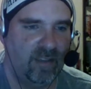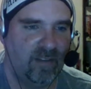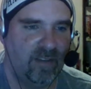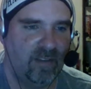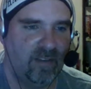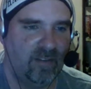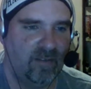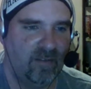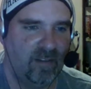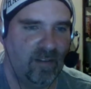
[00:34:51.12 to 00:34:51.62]

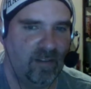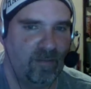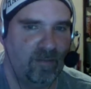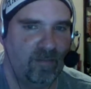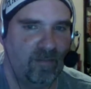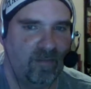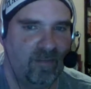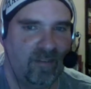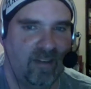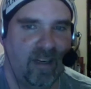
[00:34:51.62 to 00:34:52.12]
the Mack
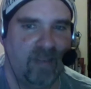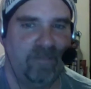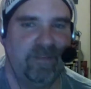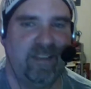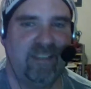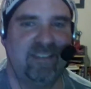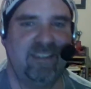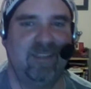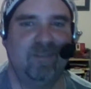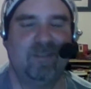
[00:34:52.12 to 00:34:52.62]

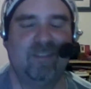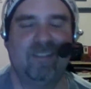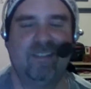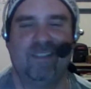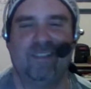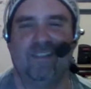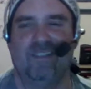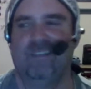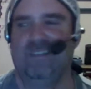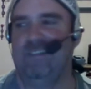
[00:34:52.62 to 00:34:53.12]
over,
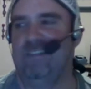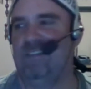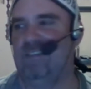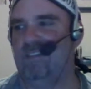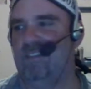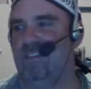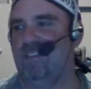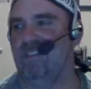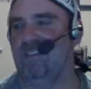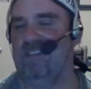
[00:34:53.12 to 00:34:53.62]

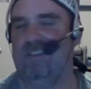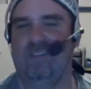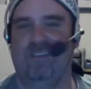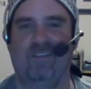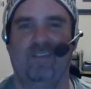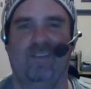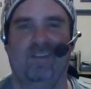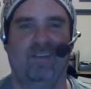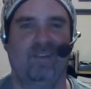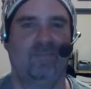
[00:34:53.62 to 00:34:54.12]
and and then
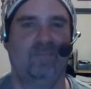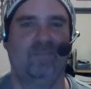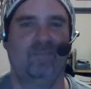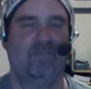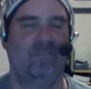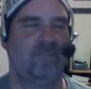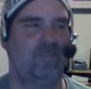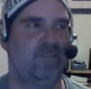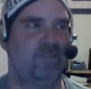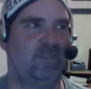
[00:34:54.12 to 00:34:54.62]
Rhyno
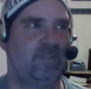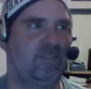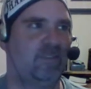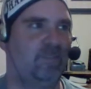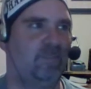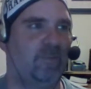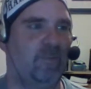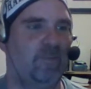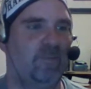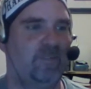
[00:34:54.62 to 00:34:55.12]
shows
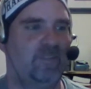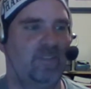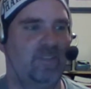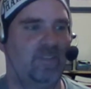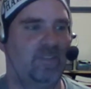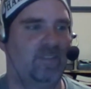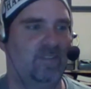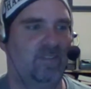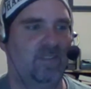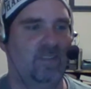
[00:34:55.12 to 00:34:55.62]
shows up because the
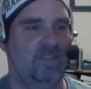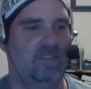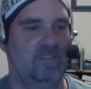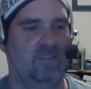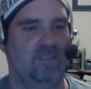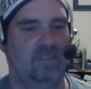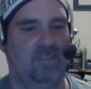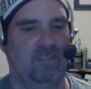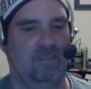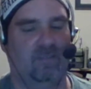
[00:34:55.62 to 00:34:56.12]
referee's
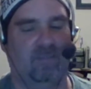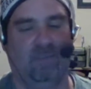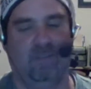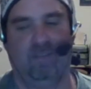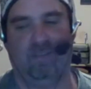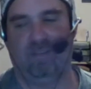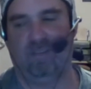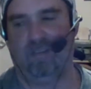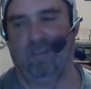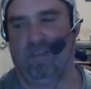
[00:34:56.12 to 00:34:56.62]

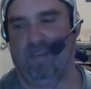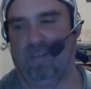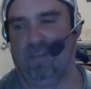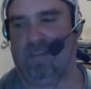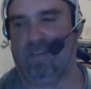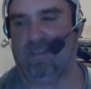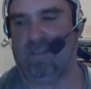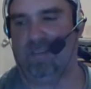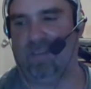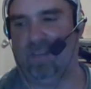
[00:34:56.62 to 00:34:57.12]
distracted,
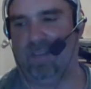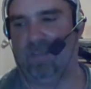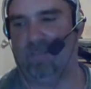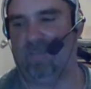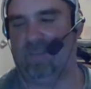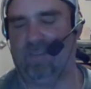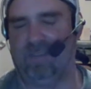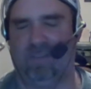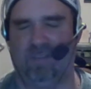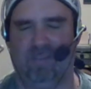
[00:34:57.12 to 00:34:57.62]
and
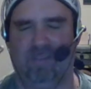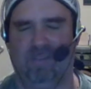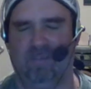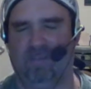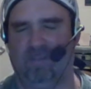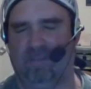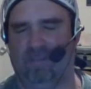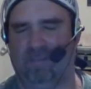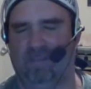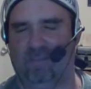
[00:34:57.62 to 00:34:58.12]
then and
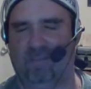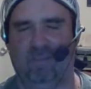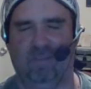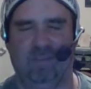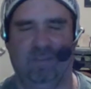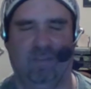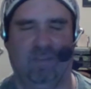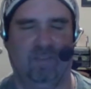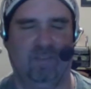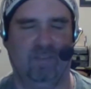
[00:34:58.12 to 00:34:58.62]
then and
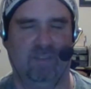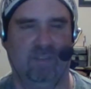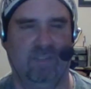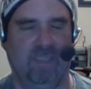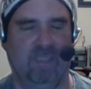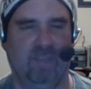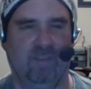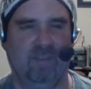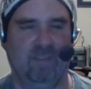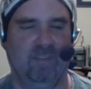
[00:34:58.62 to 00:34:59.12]
then Rob
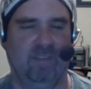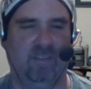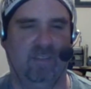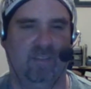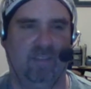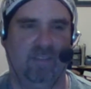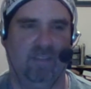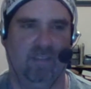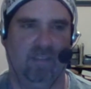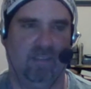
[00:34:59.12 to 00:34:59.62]
Van Dam's
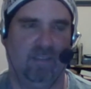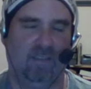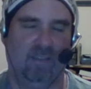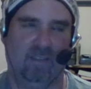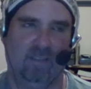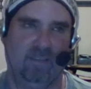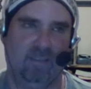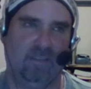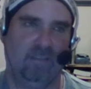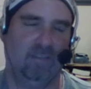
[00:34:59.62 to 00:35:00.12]
like,
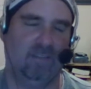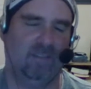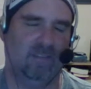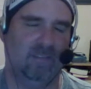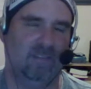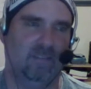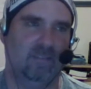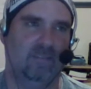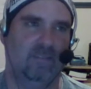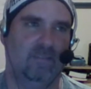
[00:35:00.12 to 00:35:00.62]

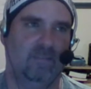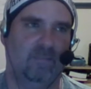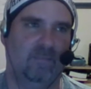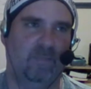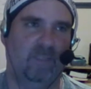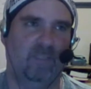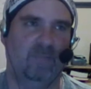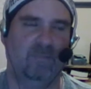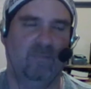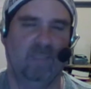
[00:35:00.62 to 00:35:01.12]
"Oh, I'm
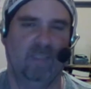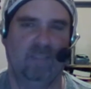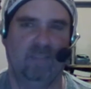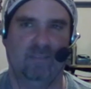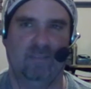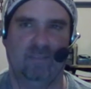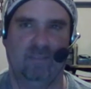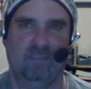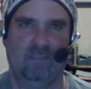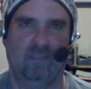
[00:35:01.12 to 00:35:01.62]

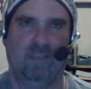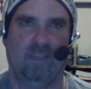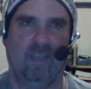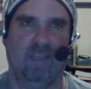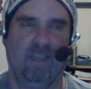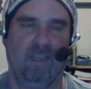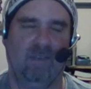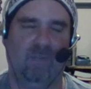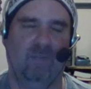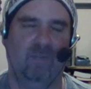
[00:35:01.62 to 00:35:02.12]
supposed to
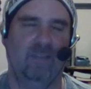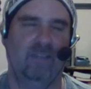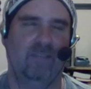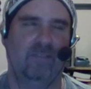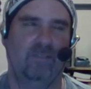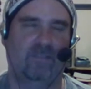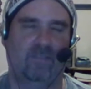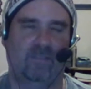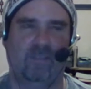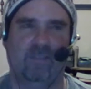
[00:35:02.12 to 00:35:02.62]
say
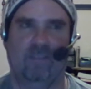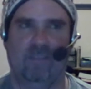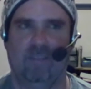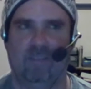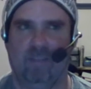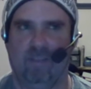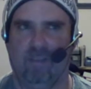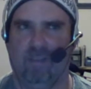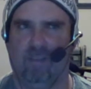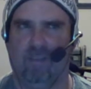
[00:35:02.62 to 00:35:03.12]

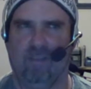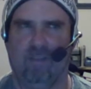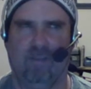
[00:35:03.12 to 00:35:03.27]
something.